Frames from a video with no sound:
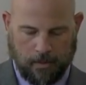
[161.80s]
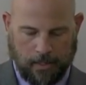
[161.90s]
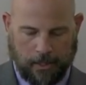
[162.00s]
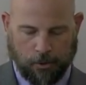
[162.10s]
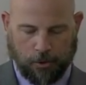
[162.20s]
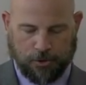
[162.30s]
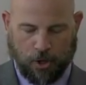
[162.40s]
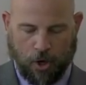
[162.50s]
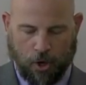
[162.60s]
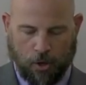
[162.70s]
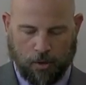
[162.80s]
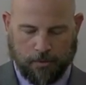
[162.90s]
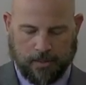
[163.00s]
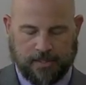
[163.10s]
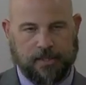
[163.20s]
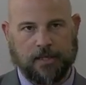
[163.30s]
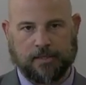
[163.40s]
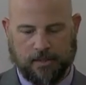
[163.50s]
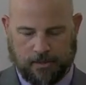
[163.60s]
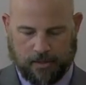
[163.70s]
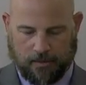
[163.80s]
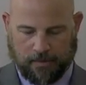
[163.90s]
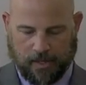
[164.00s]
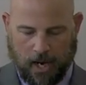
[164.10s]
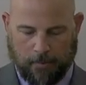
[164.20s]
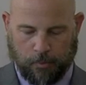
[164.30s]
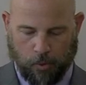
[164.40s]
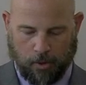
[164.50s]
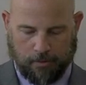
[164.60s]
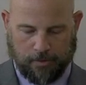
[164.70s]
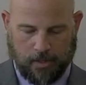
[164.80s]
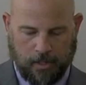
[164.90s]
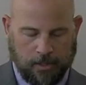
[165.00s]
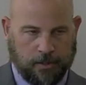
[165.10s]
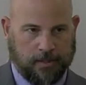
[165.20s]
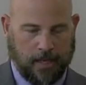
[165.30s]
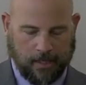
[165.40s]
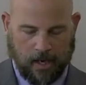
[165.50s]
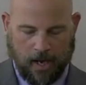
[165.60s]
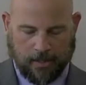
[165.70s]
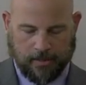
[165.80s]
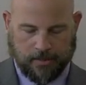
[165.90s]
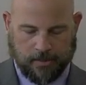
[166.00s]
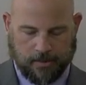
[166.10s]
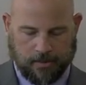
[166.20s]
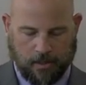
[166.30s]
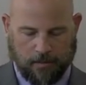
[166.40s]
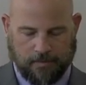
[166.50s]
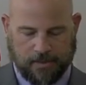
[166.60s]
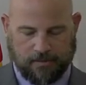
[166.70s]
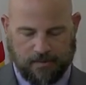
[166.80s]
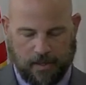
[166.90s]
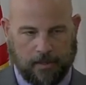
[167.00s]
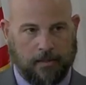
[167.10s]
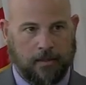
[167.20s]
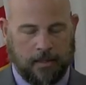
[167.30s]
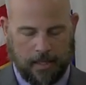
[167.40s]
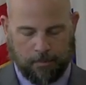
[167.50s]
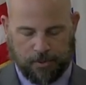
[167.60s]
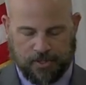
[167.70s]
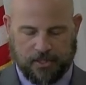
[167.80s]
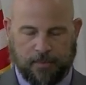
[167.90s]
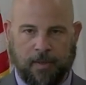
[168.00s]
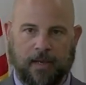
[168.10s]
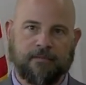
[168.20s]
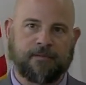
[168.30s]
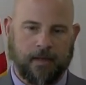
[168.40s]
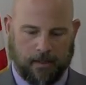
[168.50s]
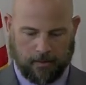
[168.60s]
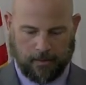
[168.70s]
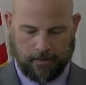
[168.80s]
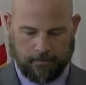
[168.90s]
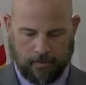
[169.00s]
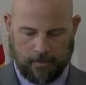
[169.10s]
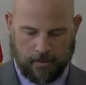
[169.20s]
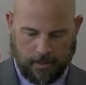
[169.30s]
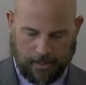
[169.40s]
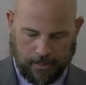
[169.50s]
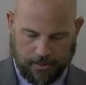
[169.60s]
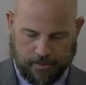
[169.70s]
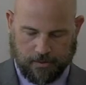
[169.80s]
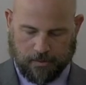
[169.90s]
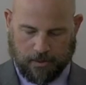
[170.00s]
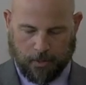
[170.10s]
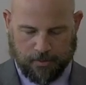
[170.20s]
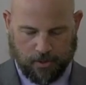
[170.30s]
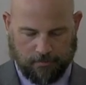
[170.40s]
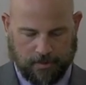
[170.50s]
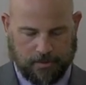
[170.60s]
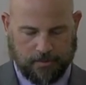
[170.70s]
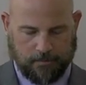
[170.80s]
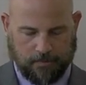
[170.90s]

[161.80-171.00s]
and urge all these citizens of the Commonwealth to take cognizance of this event and participate fittingly in its observance.